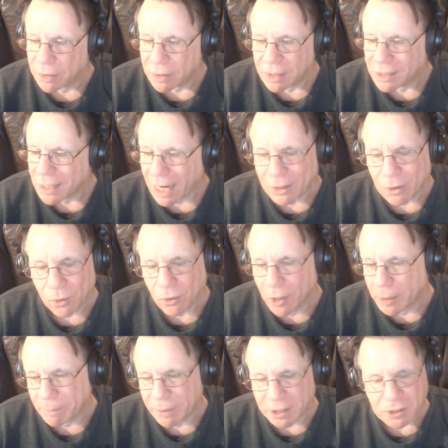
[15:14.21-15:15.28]
I don't like
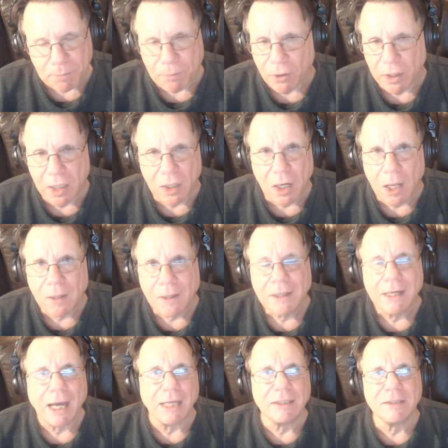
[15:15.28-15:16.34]
Pittsburgh at all. I
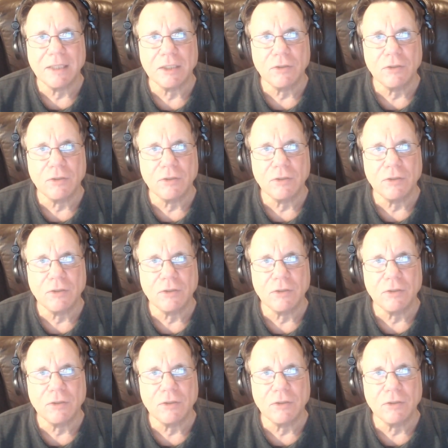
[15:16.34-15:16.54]
think they'll